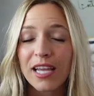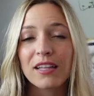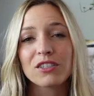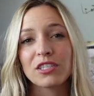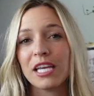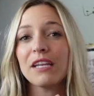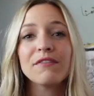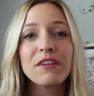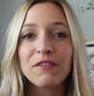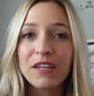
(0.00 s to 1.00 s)
I looked to
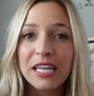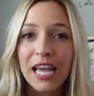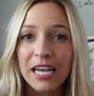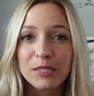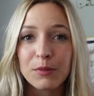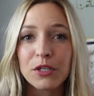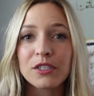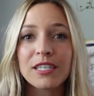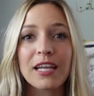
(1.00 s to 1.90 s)
infant feeding experts,